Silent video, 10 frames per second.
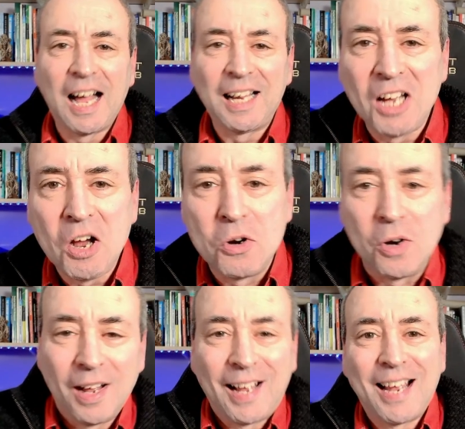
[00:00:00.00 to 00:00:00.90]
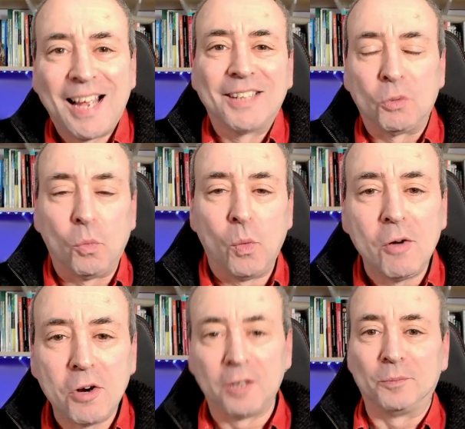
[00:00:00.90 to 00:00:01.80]
Hello and
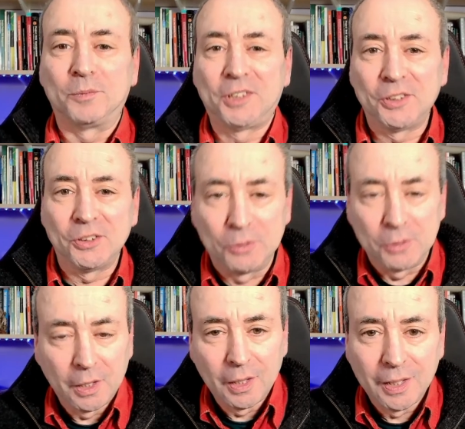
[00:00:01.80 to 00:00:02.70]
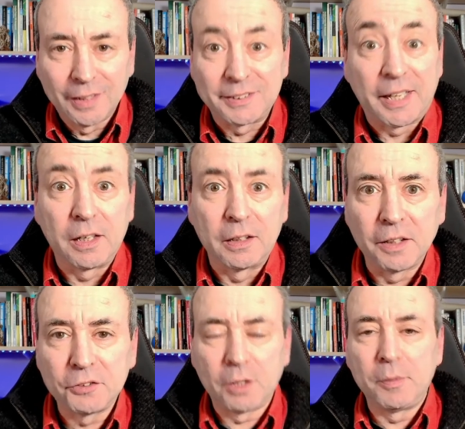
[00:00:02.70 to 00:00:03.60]
welcome to second
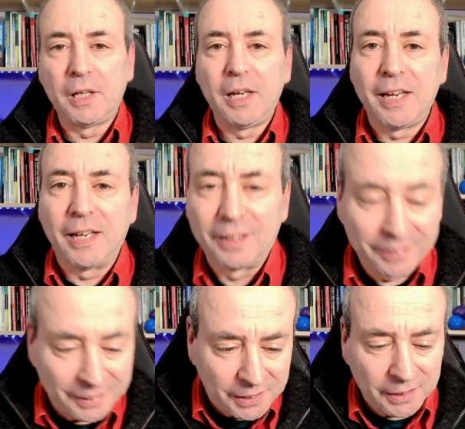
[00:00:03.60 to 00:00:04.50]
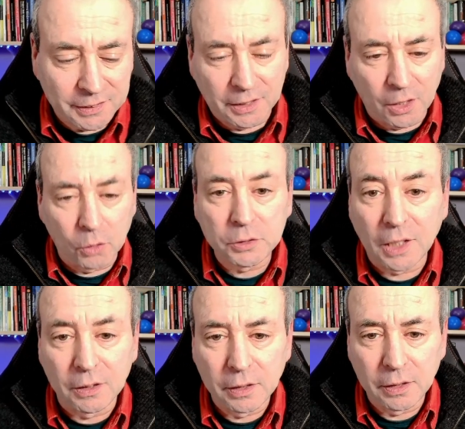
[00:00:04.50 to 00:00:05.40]
live stream of the year. This is
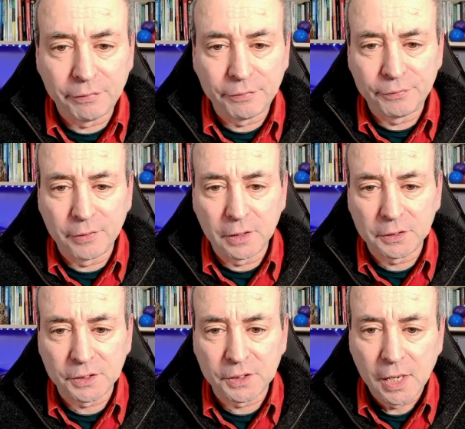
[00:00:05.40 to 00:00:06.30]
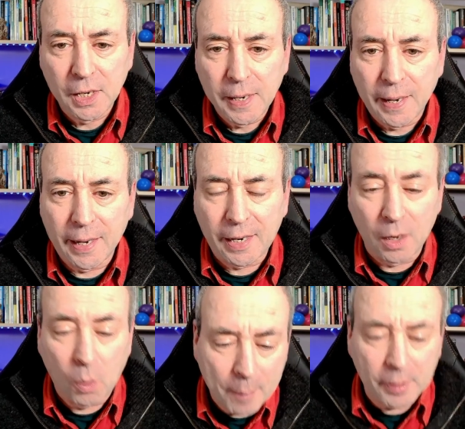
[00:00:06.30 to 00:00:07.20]
also the first
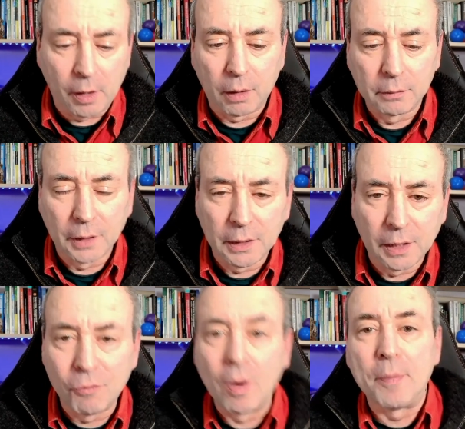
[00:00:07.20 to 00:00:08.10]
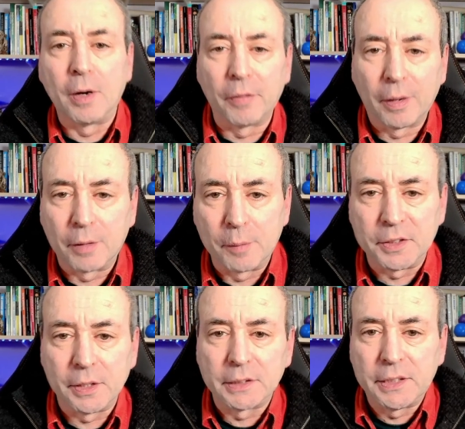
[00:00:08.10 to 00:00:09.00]
kind of webinar, a live webinar that I'm going to be
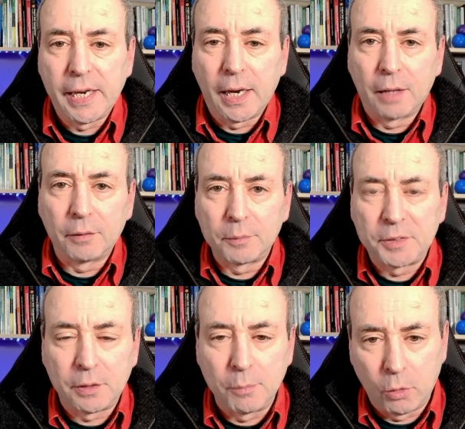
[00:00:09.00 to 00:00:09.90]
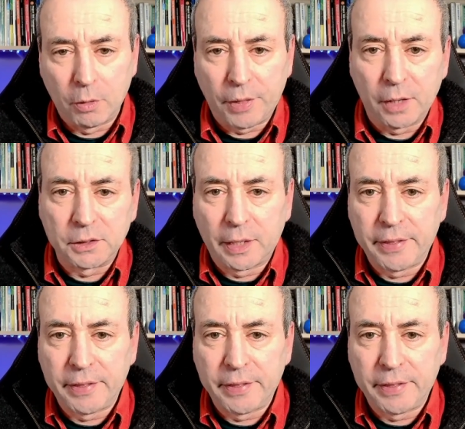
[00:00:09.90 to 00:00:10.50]
doing this year. I'm going to be doing more of those.